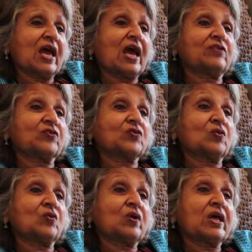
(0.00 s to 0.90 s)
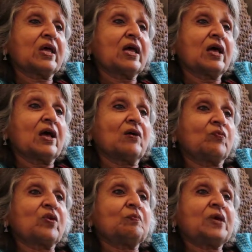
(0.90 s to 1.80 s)
And so
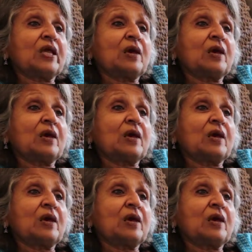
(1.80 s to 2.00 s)
we've been